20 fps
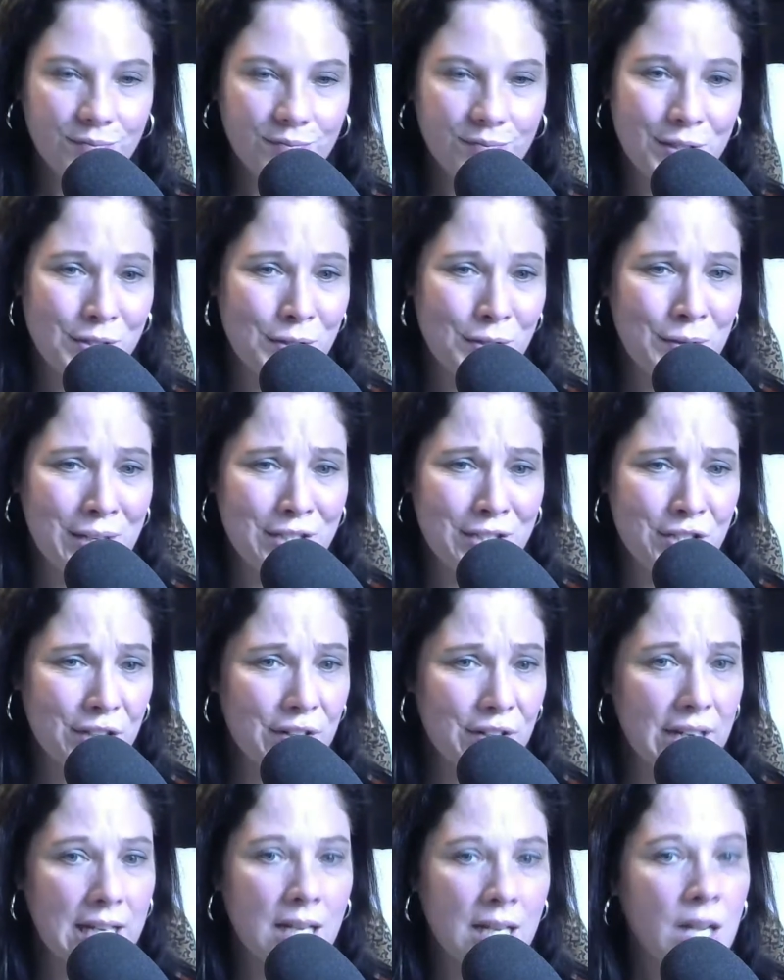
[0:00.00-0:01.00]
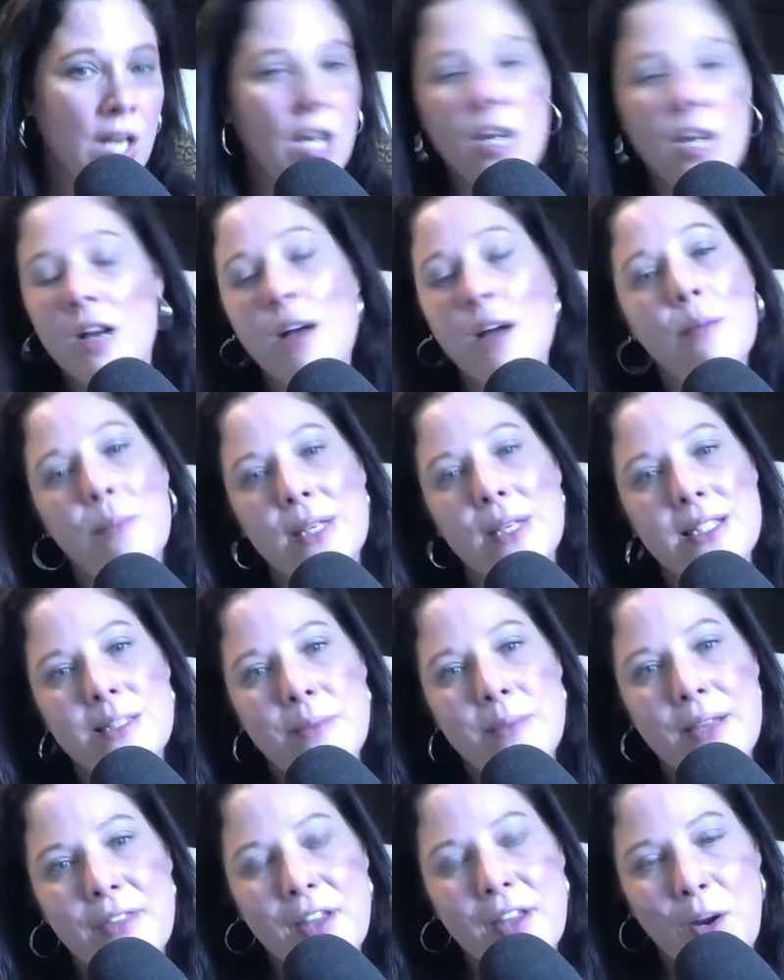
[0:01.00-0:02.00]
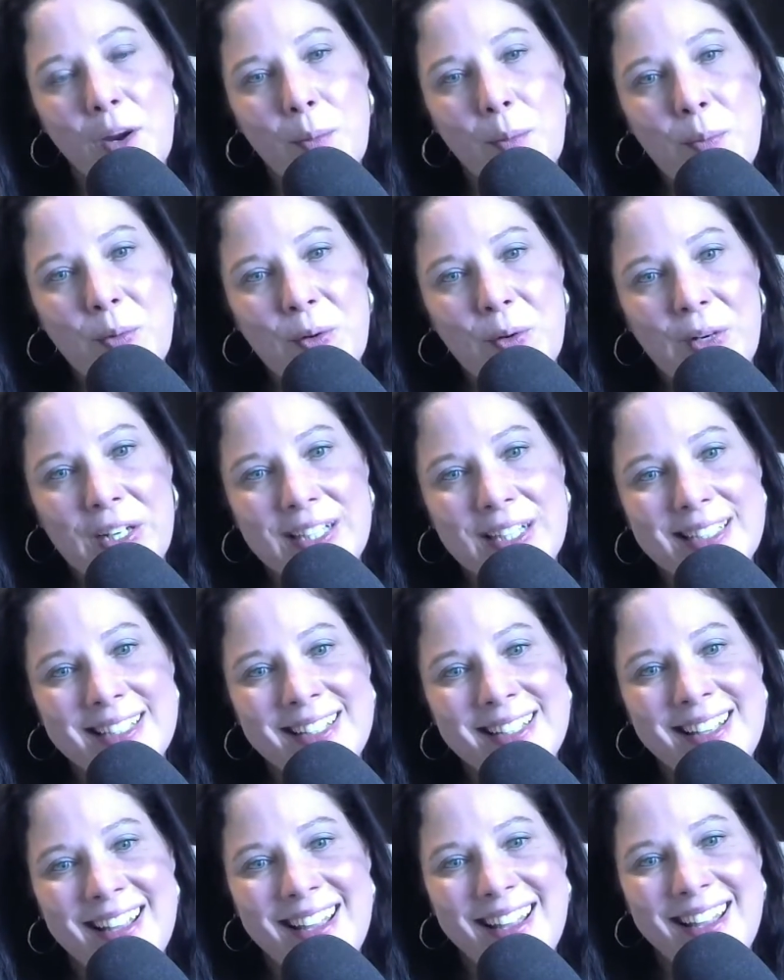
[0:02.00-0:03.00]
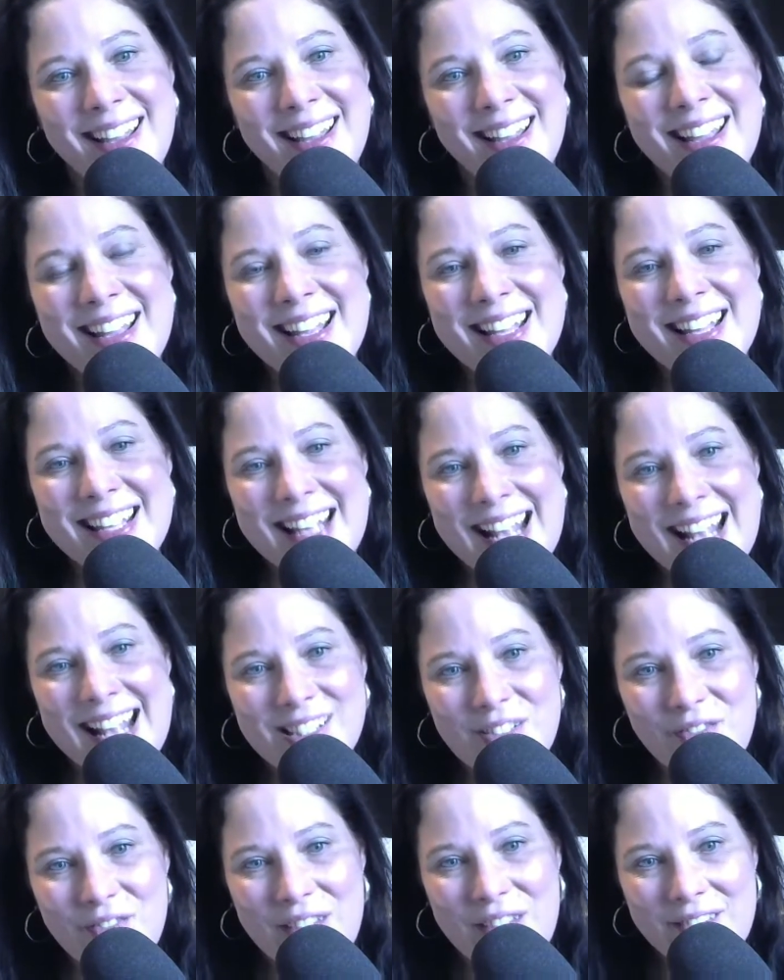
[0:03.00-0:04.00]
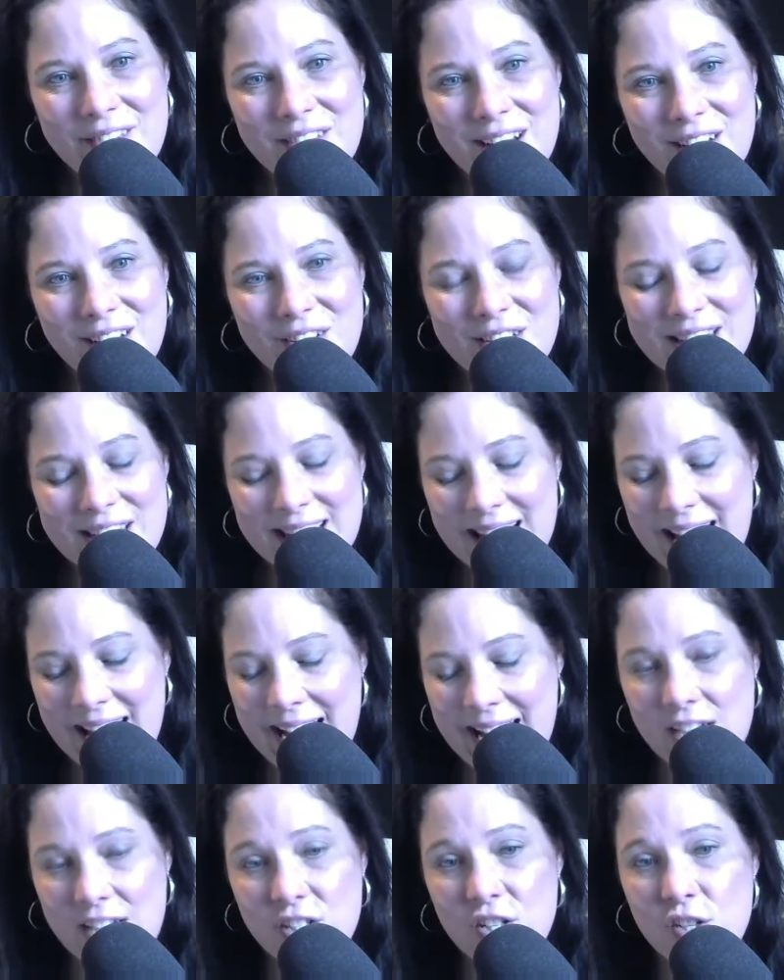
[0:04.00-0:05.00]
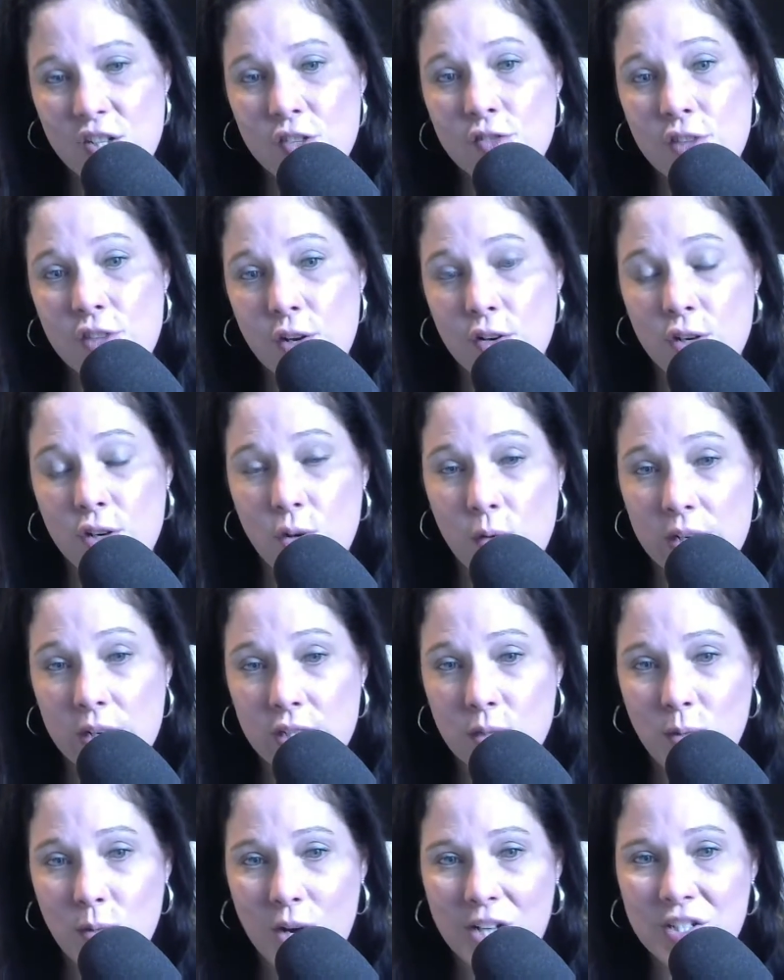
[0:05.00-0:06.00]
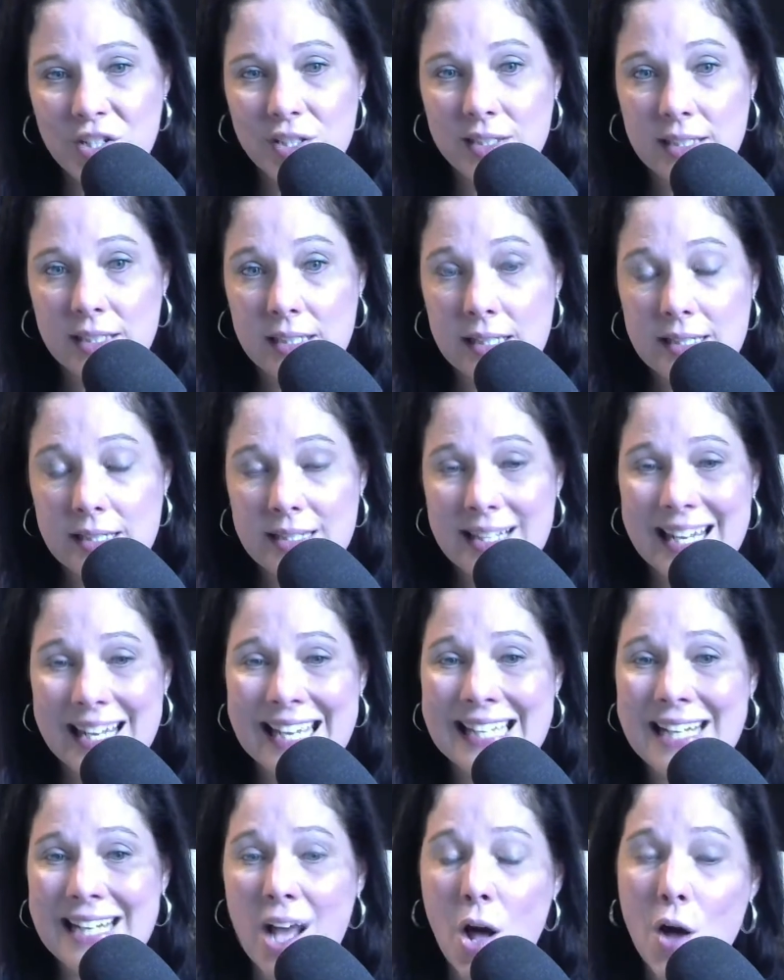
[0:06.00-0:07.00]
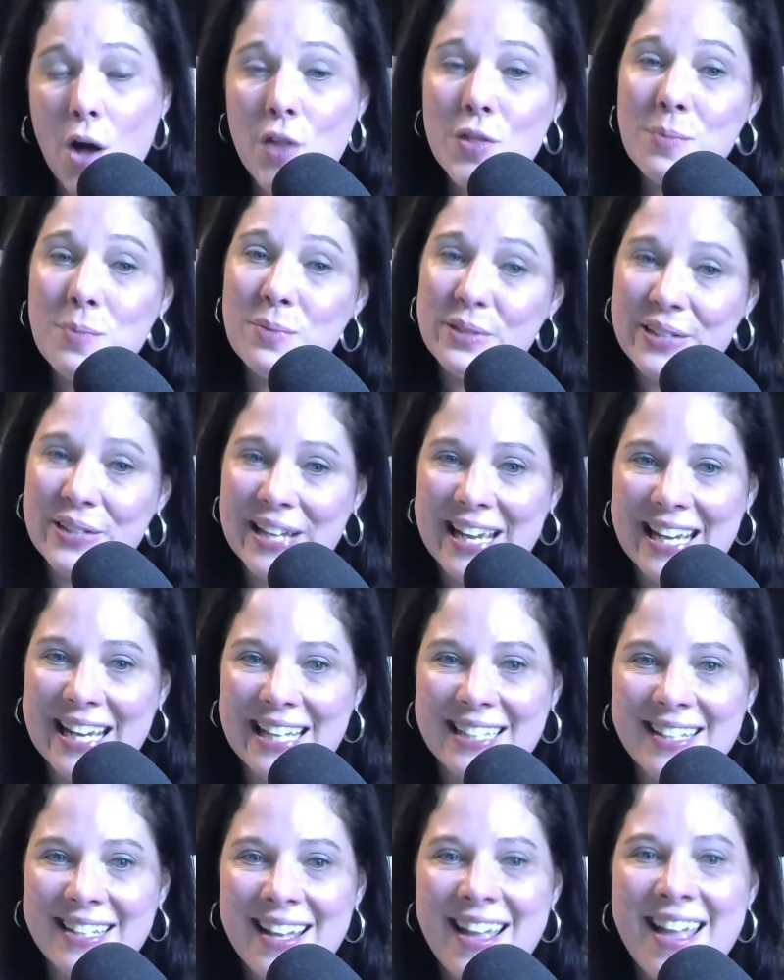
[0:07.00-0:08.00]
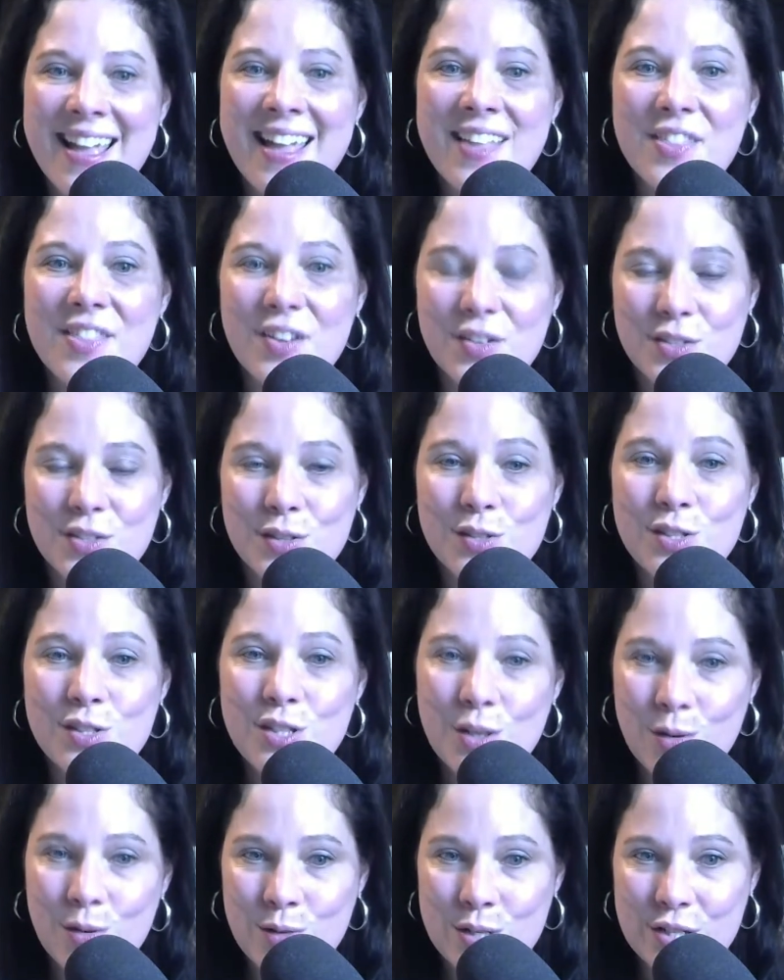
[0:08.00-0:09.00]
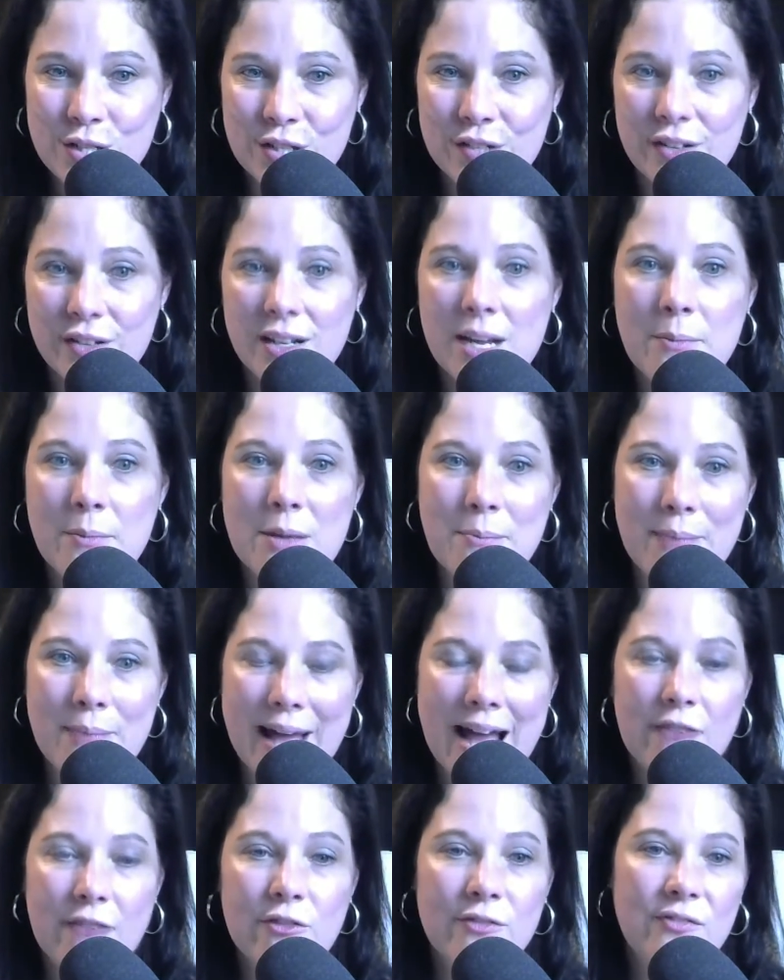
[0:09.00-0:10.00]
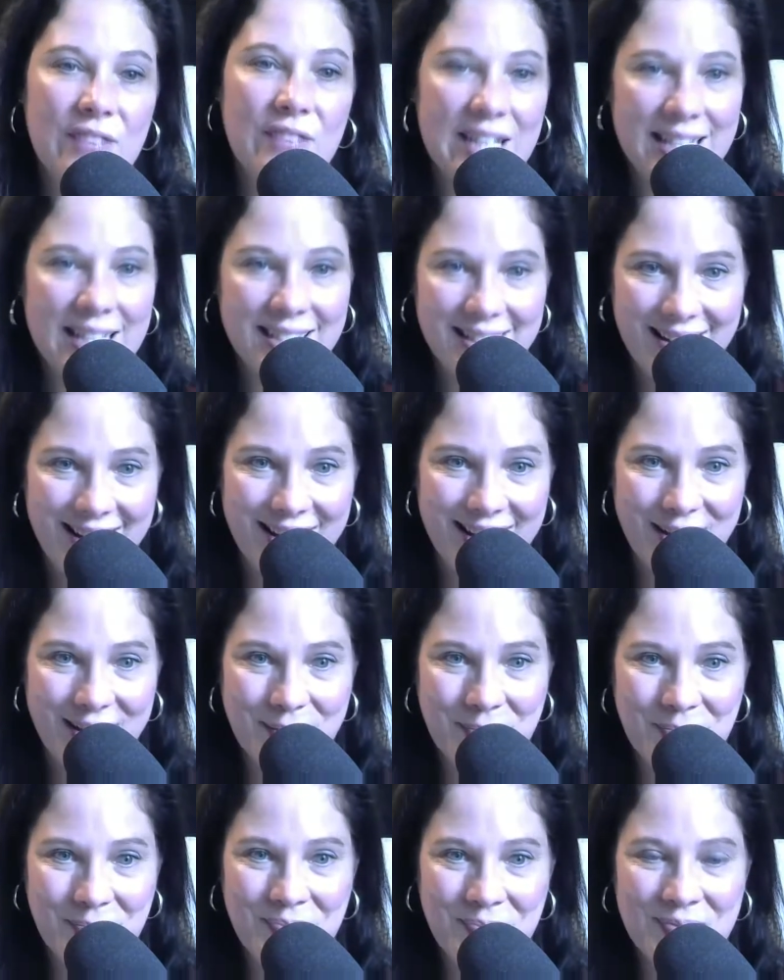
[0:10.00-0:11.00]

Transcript: So Jerry meets him at the airport. He has the $5 in cash. They're going to Washington, D.C. And on the plane, there's a soldier coming back from Vietnam